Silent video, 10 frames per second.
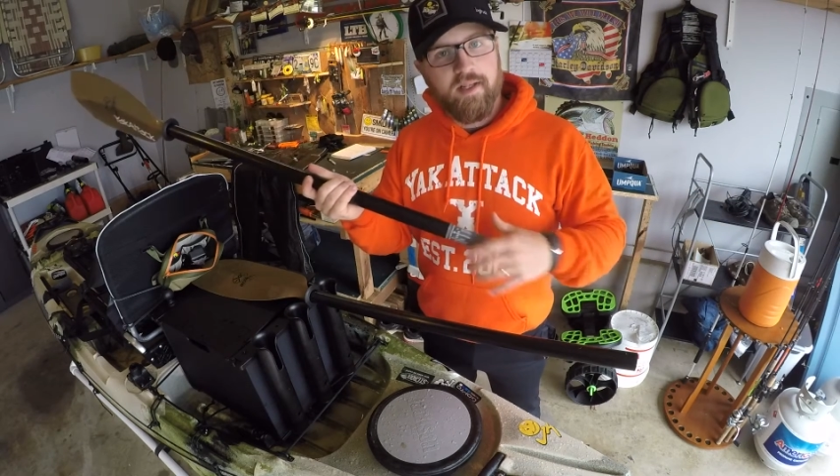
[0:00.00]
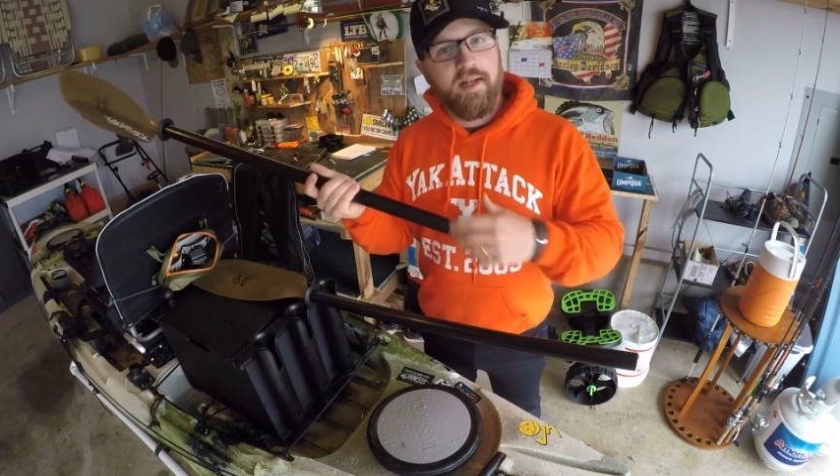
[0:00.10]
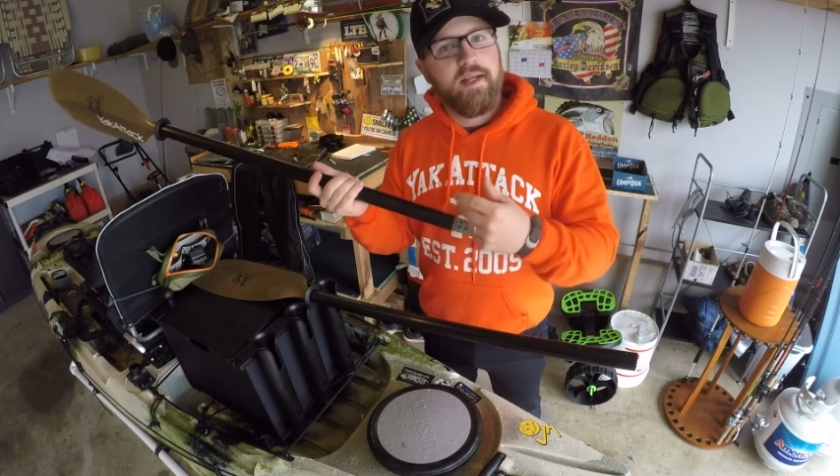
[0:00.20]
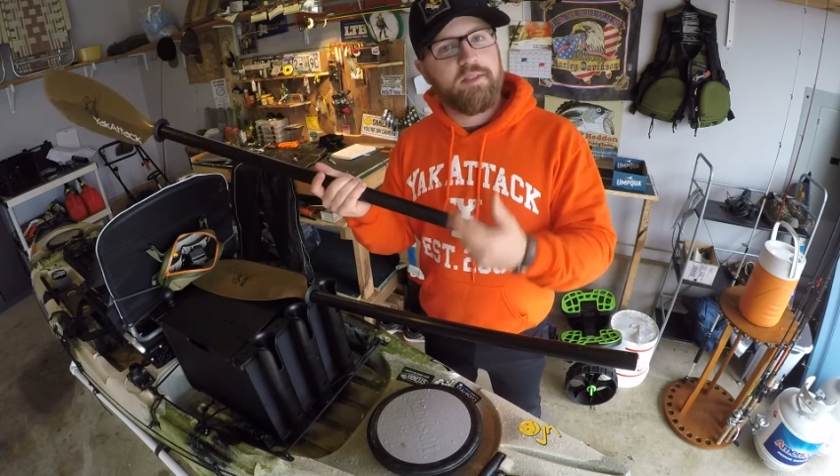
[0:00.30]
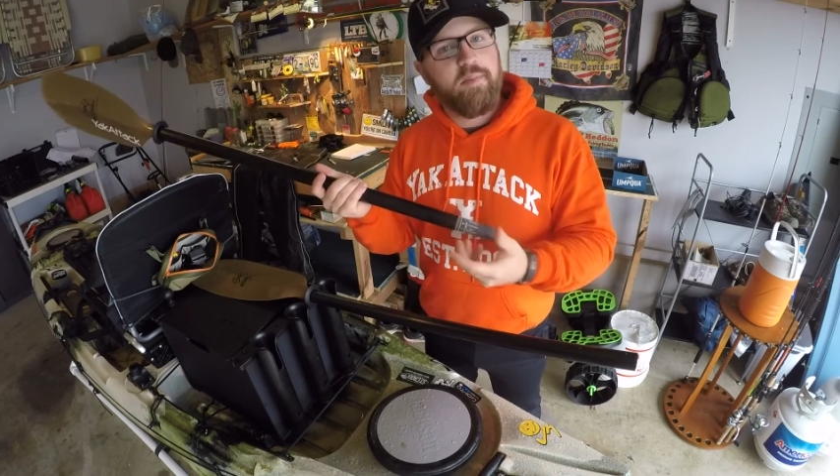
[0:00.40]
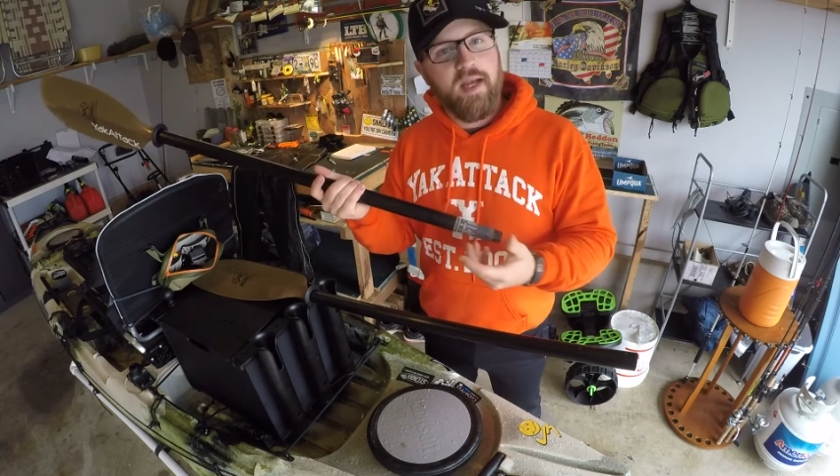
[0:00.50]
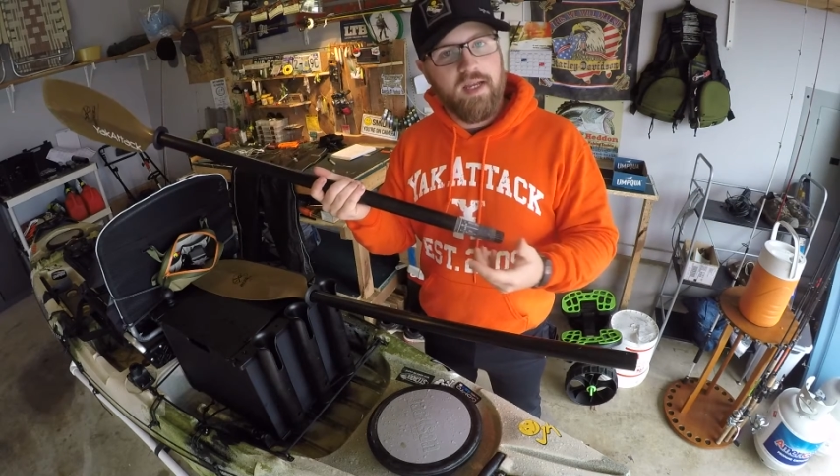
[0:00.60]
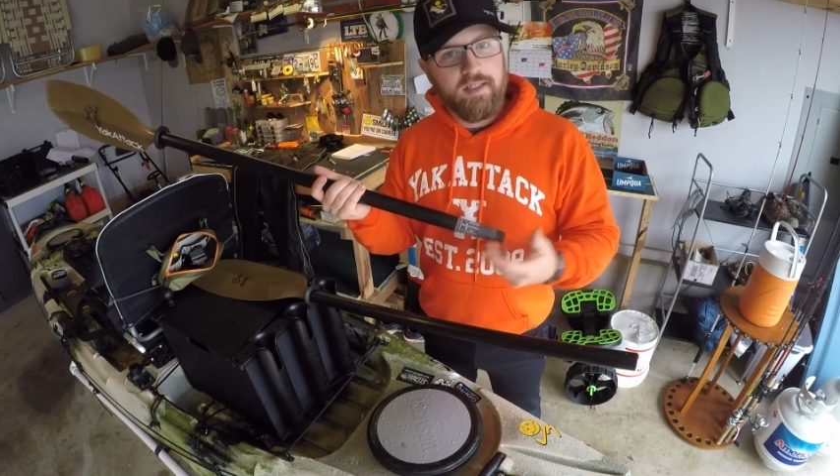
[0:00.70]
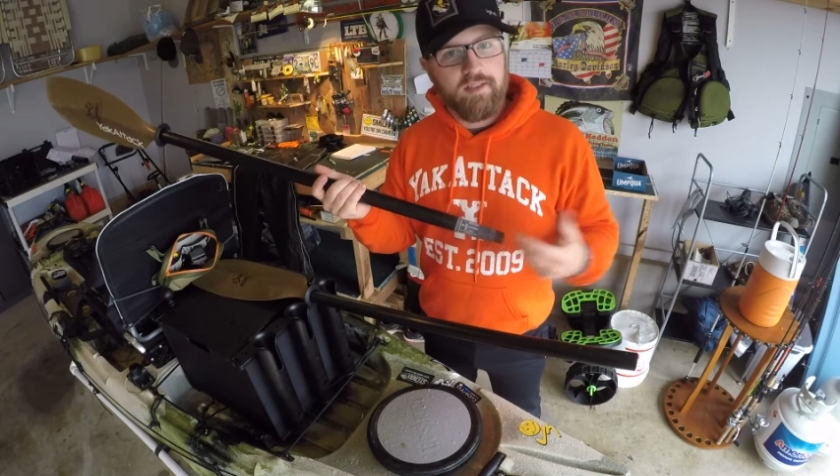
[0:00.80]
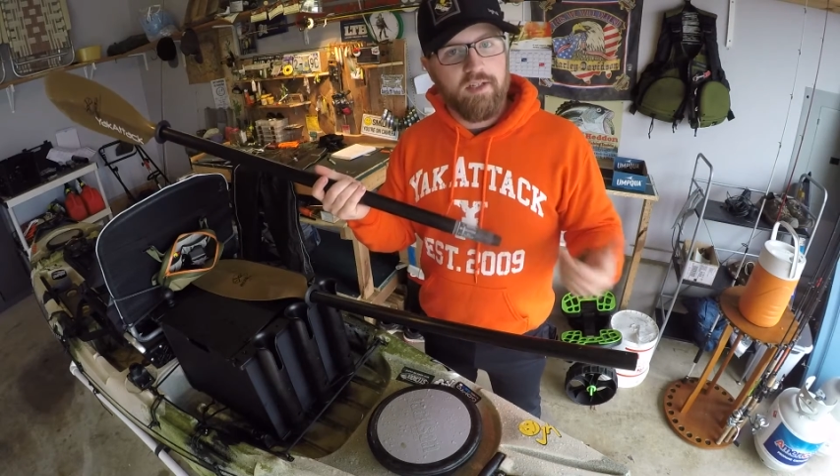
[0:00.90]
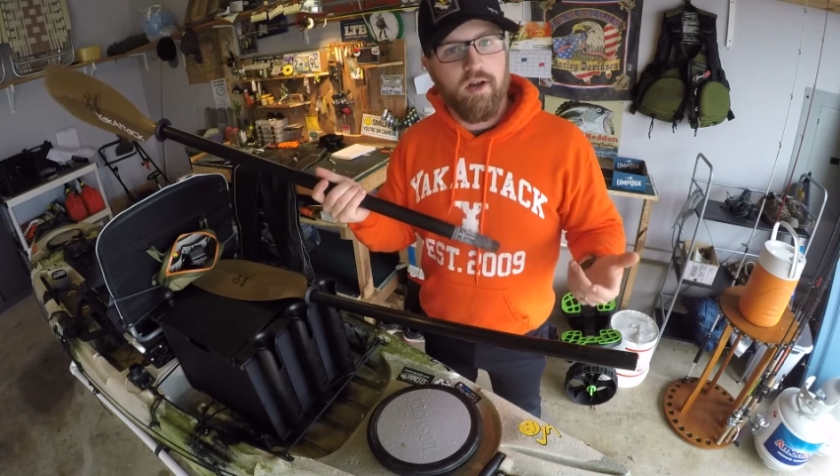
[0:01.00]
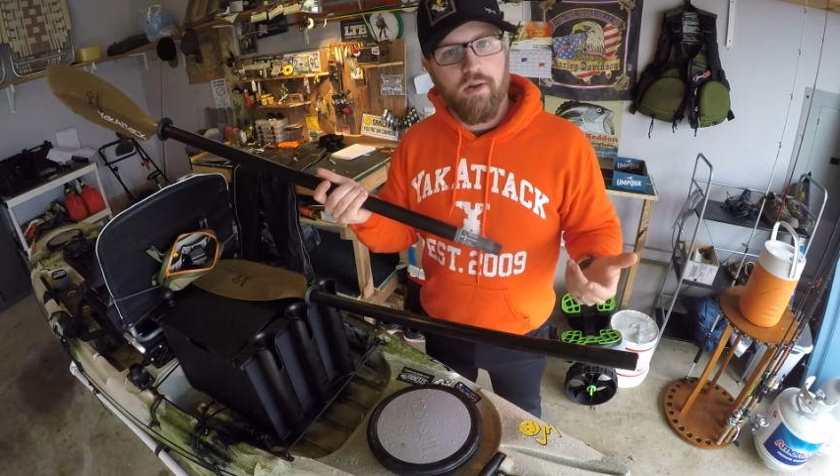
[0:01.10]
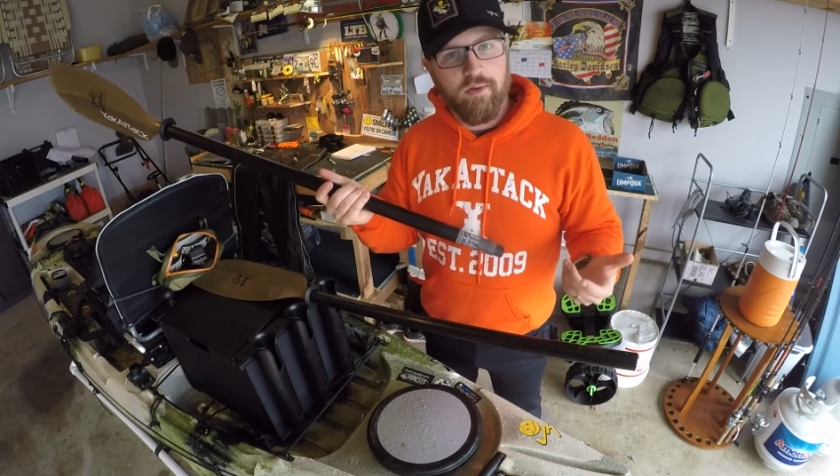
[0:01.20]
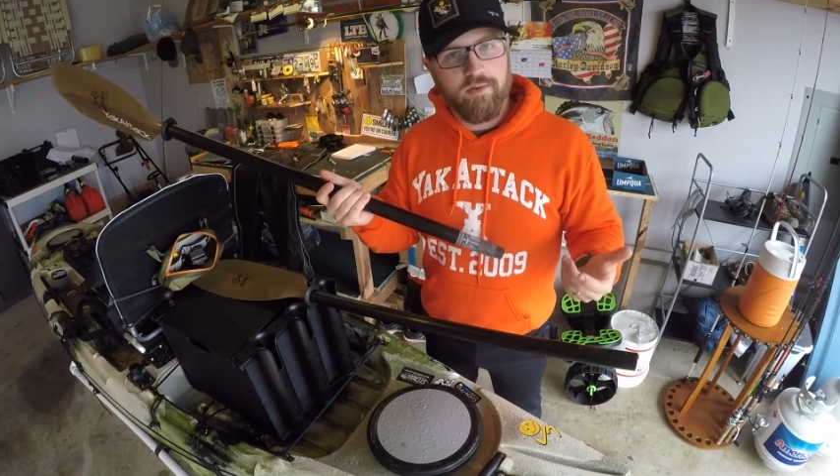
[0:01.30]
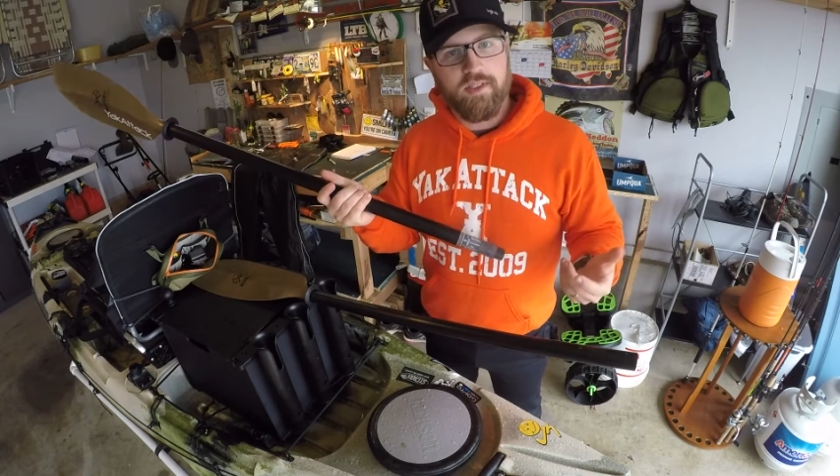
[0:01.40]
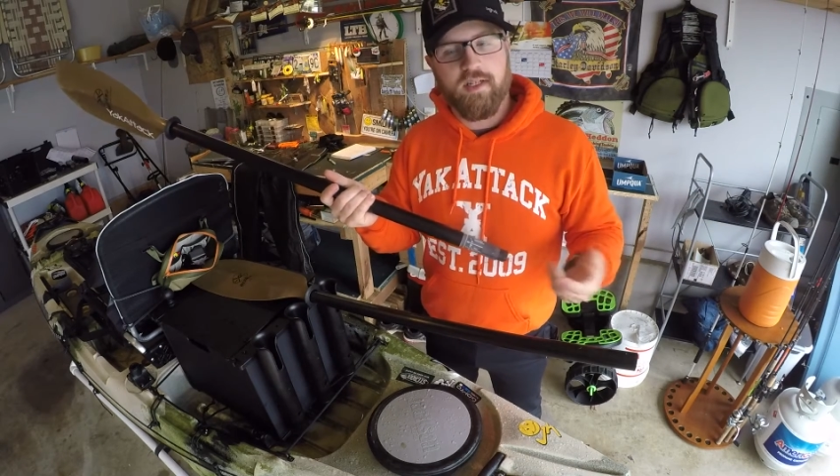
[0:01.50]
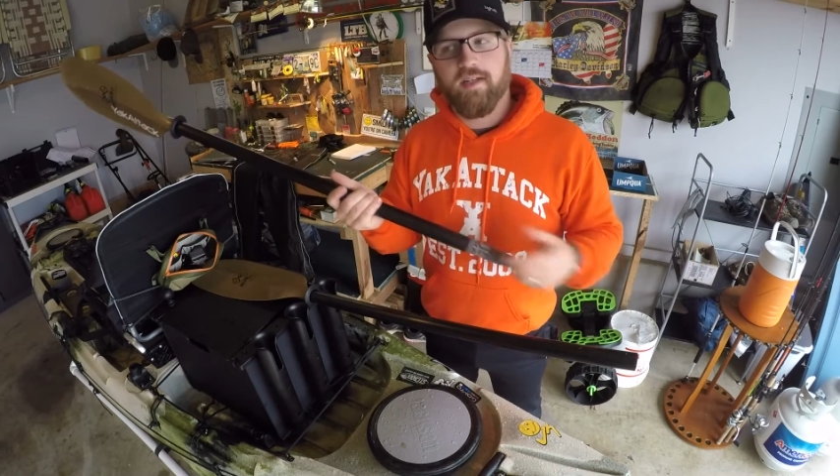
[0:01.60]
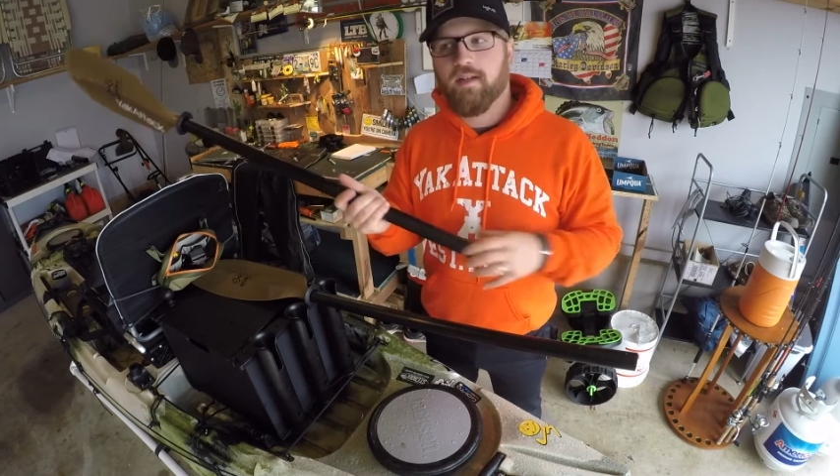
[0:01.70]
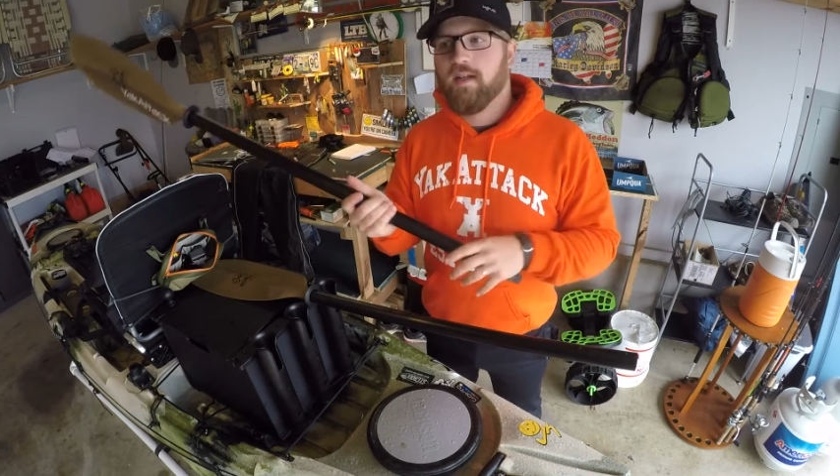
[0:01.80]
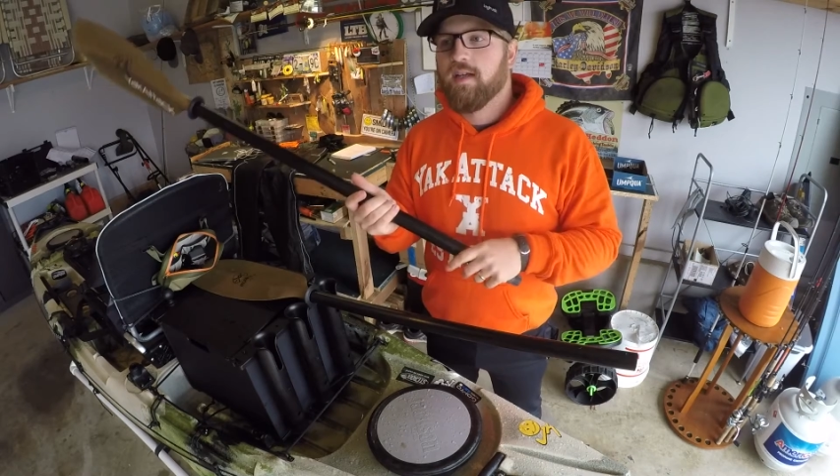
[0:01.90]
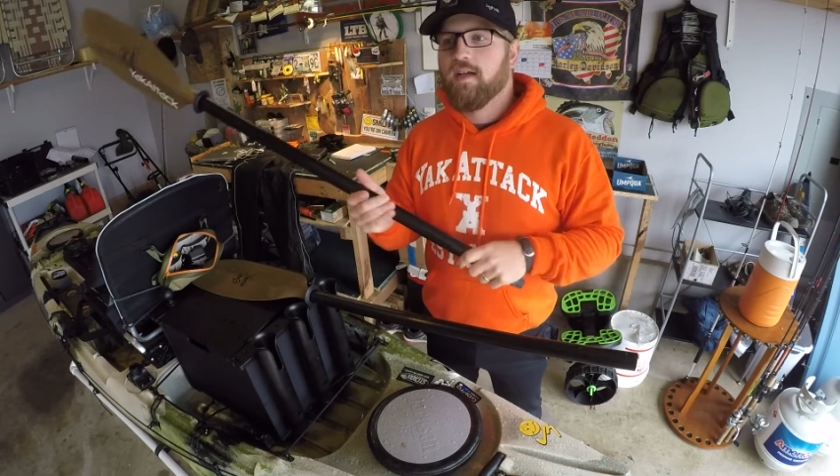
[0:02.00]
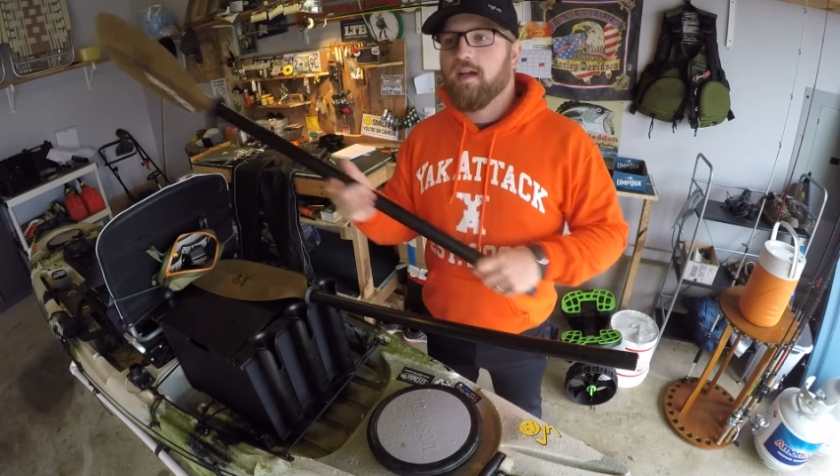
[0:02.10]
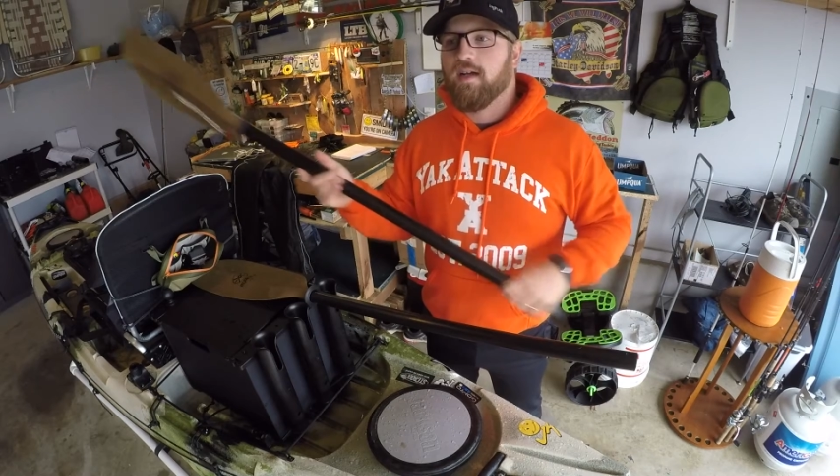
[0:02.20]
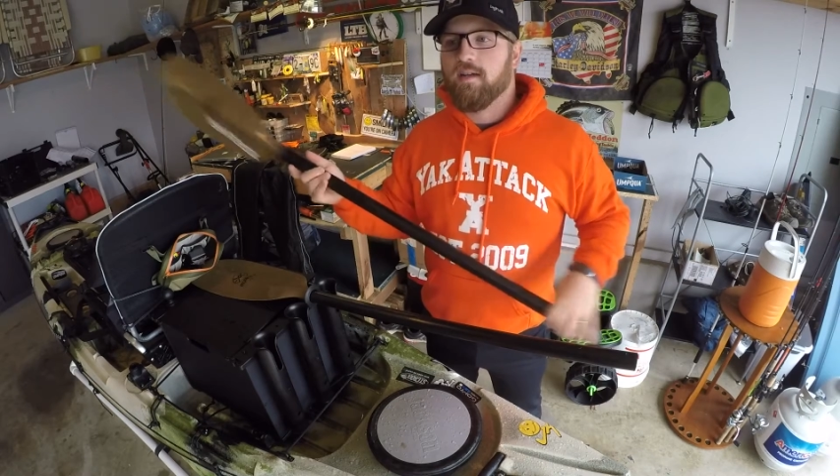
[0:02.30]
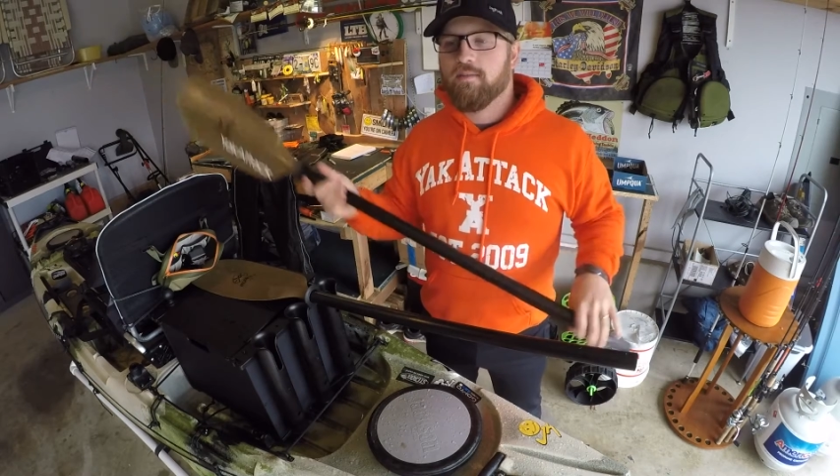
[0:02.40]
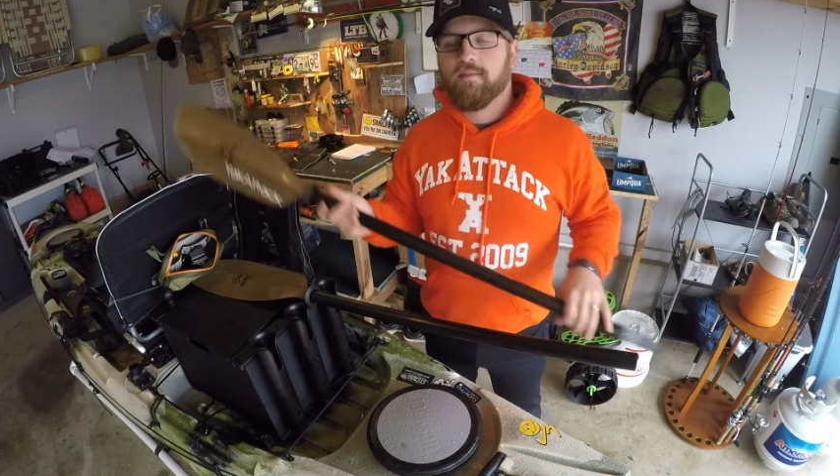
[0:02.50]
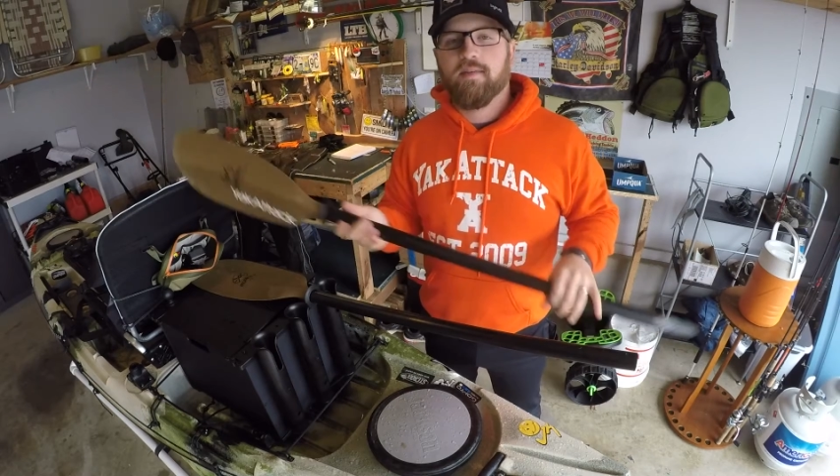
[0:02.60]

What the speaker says: and it has pegs and holes in it.